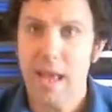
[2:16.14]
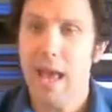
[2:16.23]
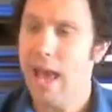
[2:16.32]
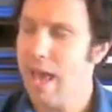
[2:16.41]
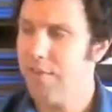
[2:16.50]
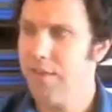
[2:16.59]

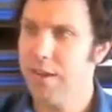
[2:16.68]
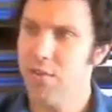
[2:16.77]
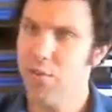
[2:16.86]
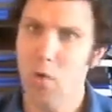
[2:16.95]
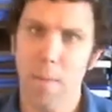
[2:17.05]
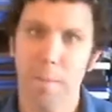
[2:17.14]
As he
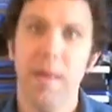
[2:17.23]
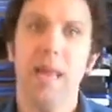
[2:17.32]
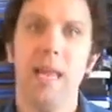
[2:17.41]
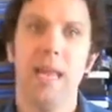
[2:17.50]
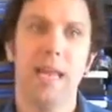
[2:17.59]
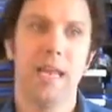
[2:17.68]
grew up,
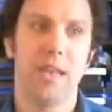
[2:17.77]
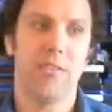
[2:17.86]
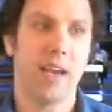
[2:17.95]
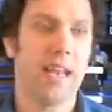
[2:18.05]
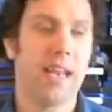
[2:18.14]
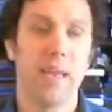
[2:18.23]
he
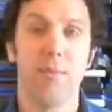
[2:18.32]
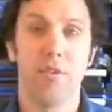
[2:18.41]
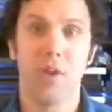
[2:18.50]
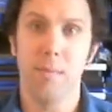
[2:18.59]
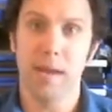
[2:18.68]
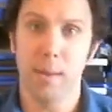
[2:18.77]
decided he was going
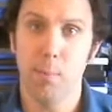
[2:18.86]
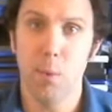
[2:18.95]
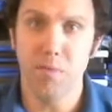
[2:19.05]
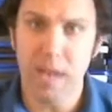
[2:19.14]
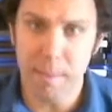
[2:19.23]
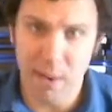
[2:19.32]
to make a
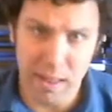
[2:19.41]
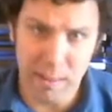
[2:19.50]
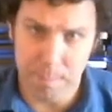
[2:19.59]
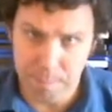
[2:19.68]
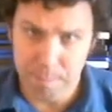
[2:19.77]
movie about it.